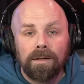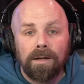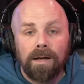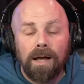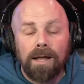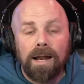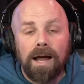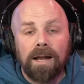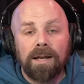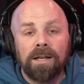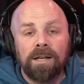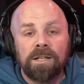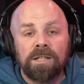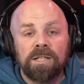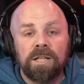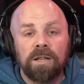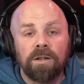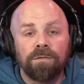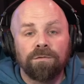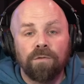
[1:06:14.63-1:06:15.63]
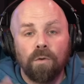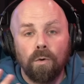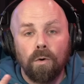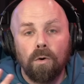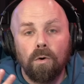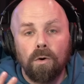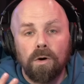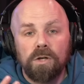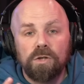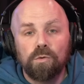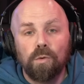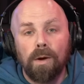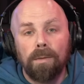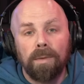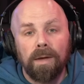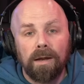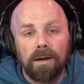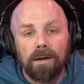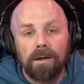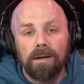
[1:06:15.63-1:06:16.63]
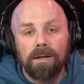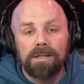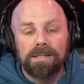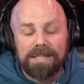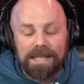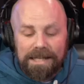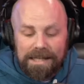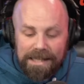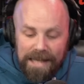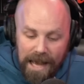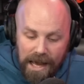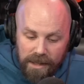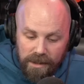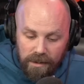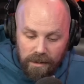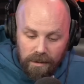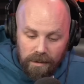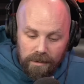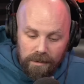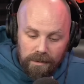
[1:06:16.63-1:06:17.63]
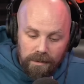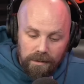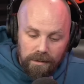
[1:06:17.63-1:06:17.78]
And I need to see the four horsewomen together